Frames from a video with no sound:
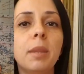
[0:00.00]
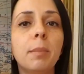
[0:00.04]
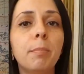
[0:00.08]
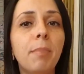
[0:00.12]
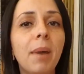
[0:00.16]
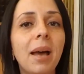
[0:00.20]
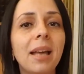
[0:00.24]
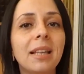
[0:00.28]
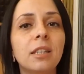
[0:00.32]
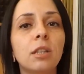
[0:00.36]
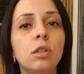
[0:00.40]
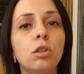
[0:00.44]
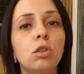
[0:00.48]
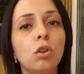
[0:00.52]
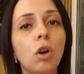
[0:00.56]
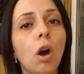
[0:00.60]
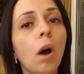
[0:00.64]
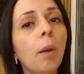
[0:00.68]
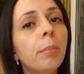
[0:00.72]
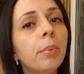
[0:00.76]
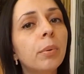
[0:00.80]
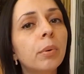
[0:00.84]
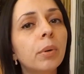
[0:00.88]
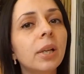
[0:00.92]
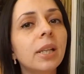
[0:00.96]
the best to
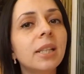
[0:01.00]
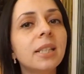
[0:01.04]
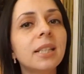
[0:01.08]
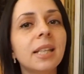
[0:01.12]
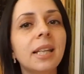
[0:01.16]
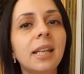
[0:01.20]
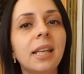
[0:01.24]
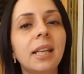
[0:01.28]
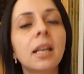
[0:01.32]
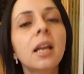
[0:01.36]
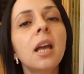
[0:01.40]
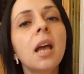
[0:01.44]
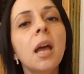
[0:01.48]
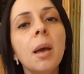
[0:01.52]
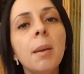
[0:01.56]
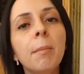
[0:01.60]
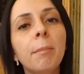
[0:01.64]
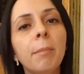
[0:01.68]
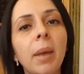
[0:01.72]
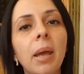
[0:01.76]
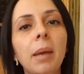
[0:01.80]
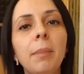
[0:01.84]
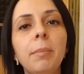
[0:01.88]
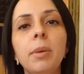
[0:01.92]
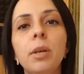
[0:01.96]
operate in?
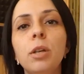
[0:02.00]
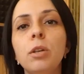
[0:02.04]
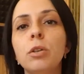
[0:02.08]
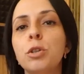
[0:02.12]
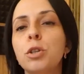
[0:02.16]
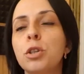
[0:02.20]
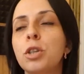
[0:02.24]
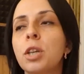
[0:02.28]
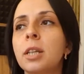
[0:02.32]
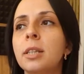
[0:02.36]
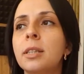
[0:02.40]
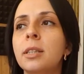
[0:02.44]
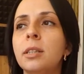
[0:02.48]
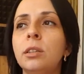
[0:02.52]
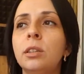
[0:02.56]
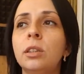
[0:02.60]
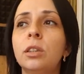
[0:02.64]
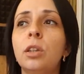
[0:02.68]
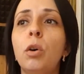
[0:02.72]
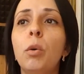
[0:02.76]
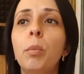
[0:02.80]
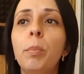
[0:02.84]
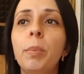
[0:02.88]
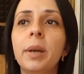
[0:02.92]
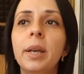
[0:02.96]
Maybe you should consider
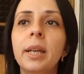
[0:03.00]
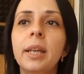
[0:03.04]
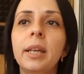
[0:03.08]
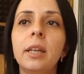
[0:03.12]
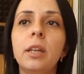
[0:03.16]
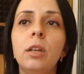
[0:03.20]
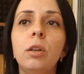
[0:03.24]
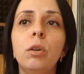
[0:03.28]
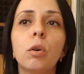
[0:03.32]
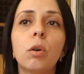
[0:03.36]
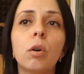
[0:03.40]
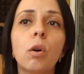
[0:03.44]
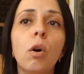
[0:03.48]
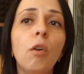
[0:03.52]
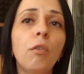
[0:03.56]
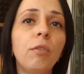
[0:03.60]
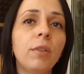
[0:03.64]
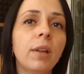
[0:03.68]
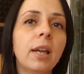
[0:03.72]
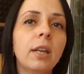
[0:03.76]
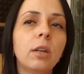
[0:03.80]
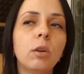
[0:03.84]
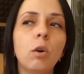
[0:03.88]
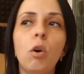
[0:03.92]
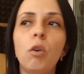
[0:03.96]
opening your
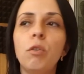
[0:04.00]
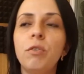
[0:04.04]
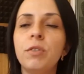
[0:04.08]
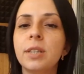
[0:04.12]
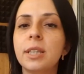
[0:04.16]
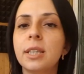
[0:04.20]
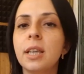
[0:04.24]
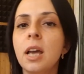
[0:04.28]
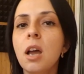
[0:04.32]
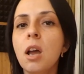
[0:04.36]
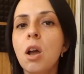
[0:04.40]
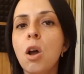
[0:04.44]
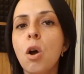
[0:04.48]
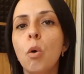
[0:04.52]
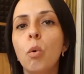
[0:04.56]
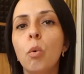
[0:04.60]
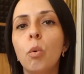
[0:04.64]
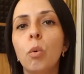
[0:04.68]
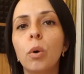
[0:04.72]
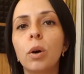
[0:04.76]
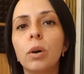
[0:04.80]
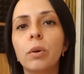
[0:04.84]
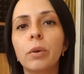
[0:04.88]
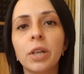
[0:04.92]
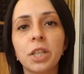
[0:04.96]
offline office
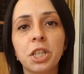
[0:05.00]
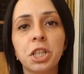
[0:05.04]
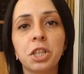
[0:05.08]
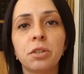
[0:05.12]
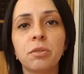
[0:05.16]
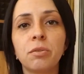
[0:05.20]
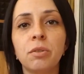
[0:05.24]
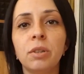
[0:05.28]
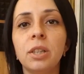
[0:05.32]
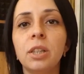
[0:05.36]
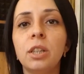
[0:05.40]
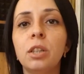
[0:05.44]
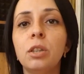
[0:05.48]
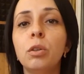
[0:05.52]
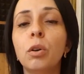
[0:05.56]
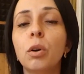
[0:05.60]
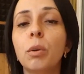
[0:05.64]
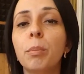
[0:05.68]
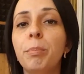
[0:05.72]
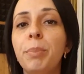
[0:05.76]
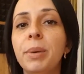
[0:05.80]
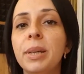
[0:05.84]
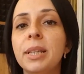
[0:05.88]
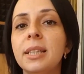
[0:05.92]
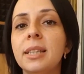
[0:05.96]
or registering your
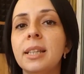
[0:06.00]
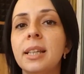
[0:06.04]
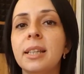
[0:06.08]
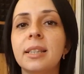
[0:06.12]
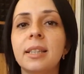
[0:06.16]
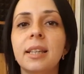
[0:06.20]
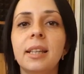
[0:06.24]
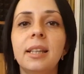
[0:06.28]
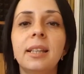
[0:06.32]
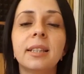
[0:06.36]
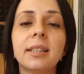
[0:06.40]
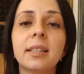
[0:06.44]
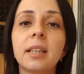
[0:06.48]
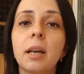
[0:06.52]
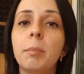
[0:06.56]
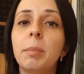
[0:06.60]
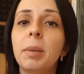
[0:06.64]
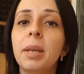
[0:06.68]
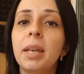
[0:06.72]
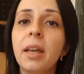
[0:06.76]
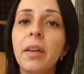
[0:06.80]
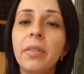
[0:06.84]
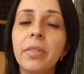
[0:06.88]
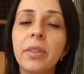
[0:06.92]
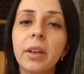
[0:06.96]
business in some
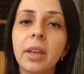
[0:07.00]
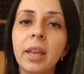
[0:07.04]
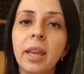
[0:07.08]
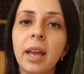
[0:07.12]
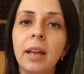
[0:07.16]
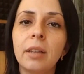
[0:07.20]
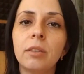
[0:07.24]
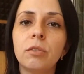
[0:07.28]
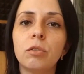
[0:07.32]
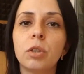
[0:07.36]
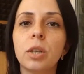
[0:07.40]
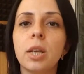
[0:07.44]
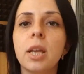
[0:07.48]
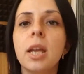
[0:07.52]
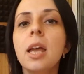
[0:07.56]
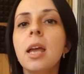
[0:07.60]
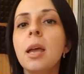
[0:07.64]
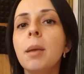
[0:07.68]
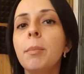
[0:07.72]
another country,